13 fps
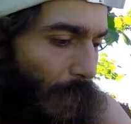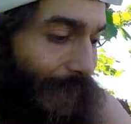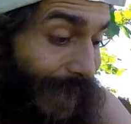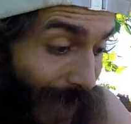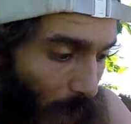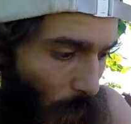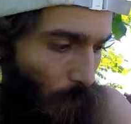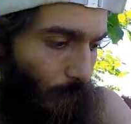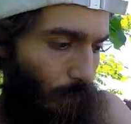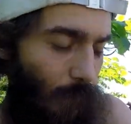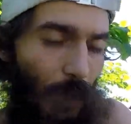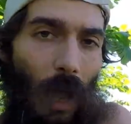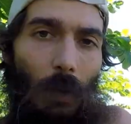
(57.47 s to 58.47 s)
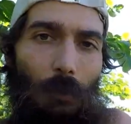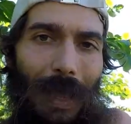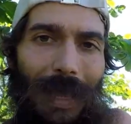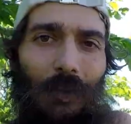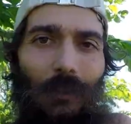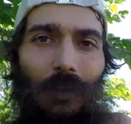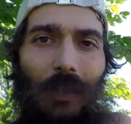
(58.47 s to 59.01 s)
Now, I
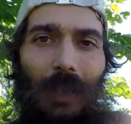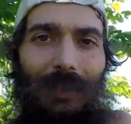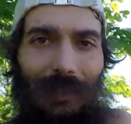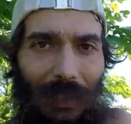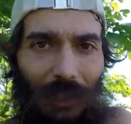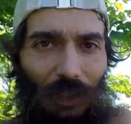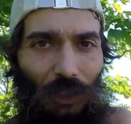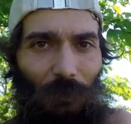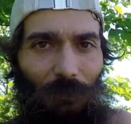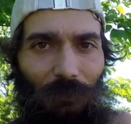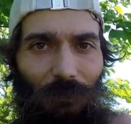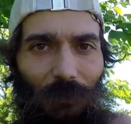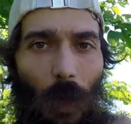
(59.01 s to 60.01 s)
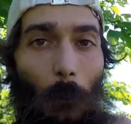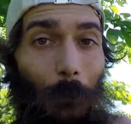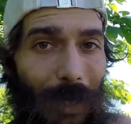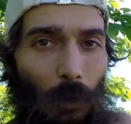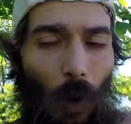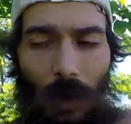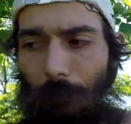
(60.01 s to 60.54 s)
made a realization, a
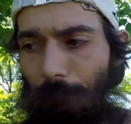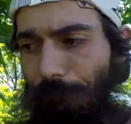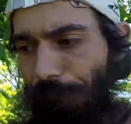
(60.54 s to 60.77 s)
big one.